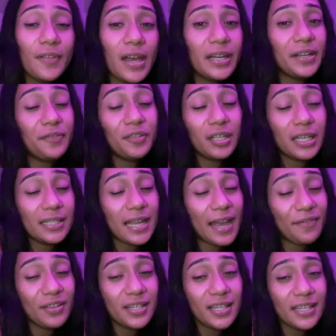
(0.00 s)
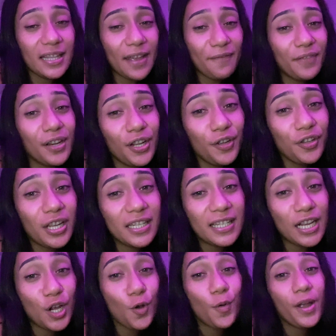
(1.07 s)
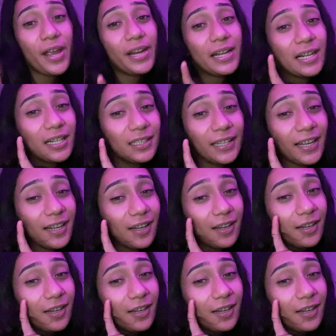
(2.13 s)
And if you guys haven't seen that video, you guys can go ahead and click